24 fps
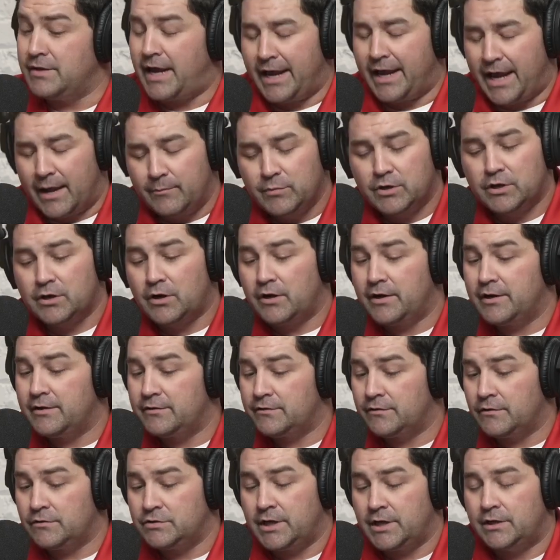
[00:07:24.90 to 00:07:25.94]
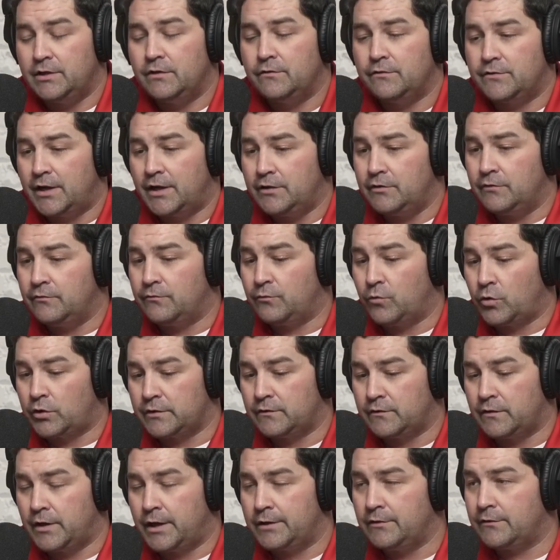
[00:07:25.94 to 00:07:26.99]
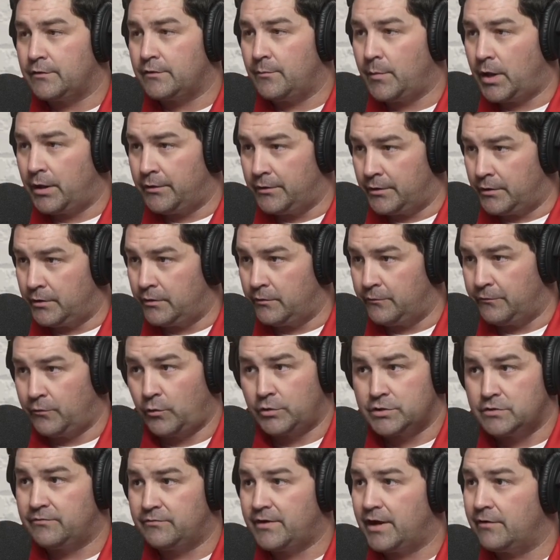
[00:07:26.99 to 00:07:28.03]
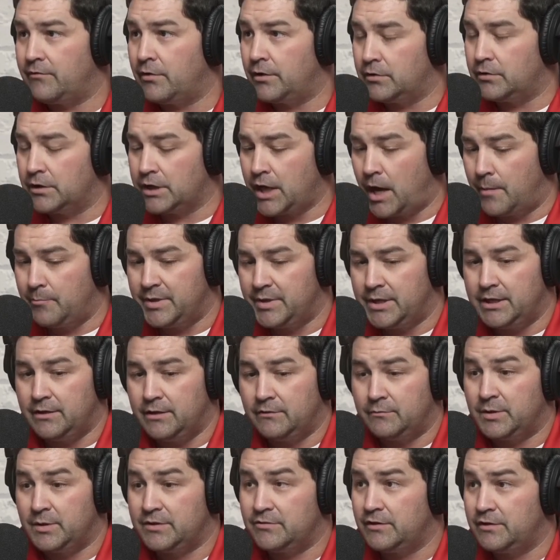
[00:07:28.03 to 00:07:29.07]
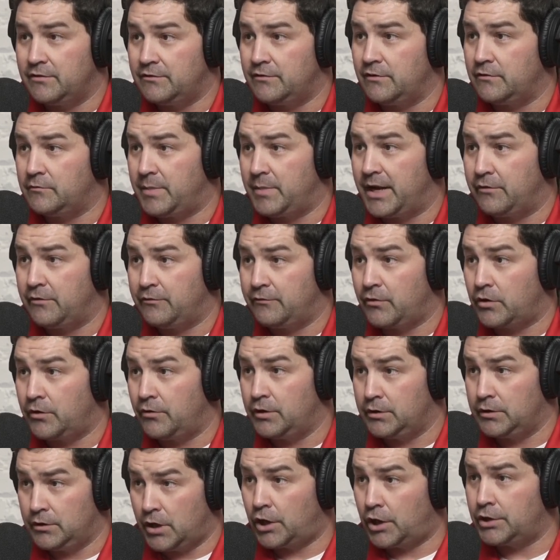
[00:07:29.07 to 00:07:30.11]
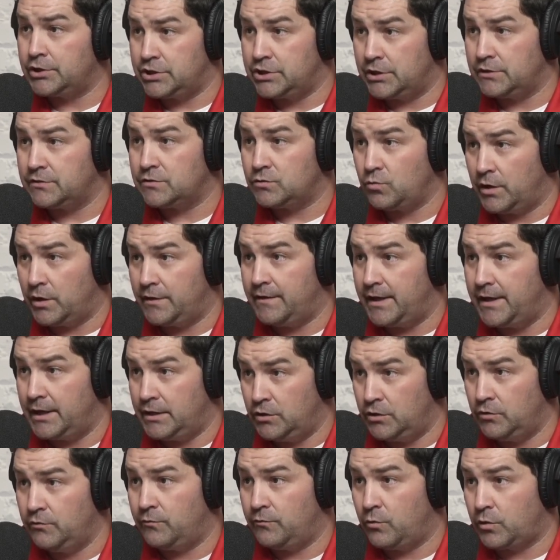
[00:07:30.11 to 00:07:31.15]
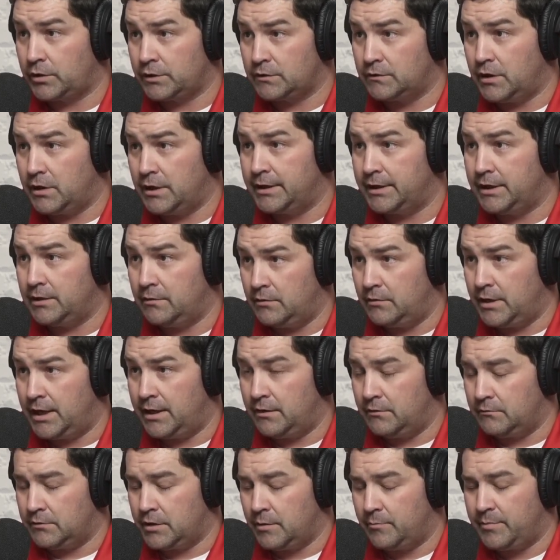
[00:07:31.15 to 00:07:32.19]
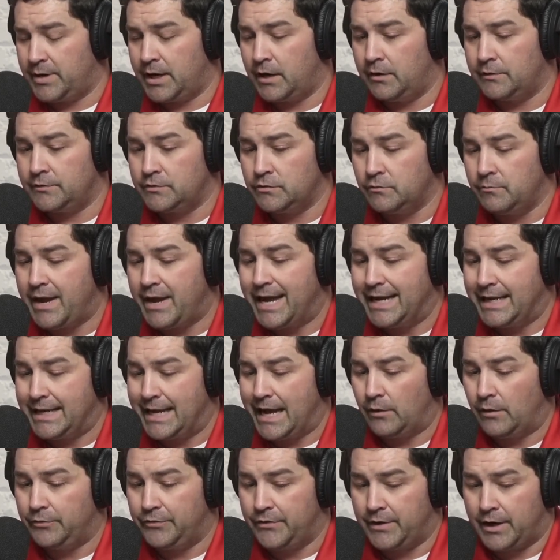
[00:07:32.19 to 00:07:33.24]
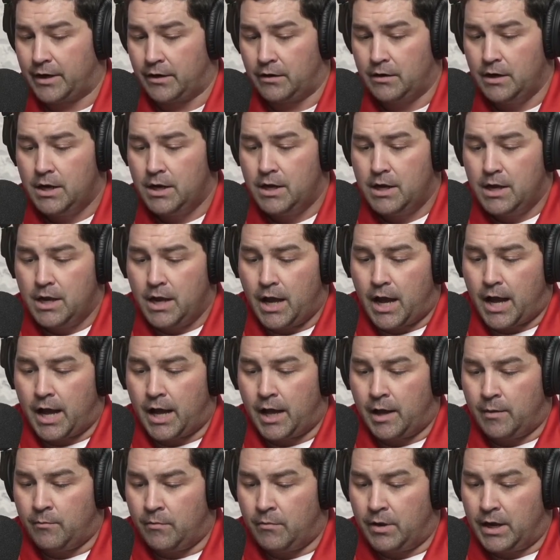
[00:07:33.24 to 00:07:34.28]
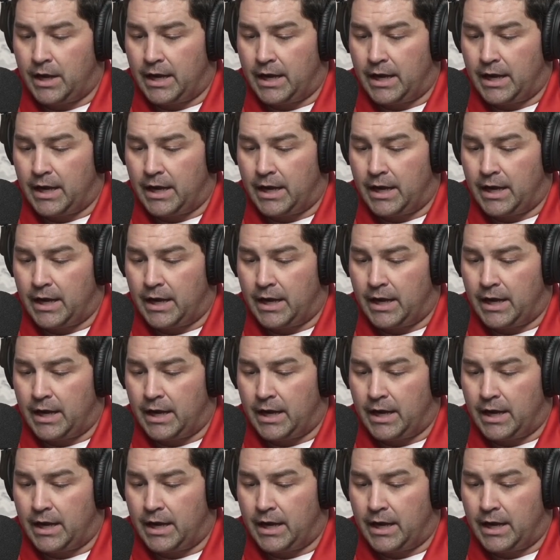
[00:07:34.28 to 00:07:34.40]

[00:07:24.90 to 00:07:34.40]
am curious. So, Jen, you said you've worked on some other Fortune 500 companies, but this is by far the largest one that you've worked on, and compared to many out there. When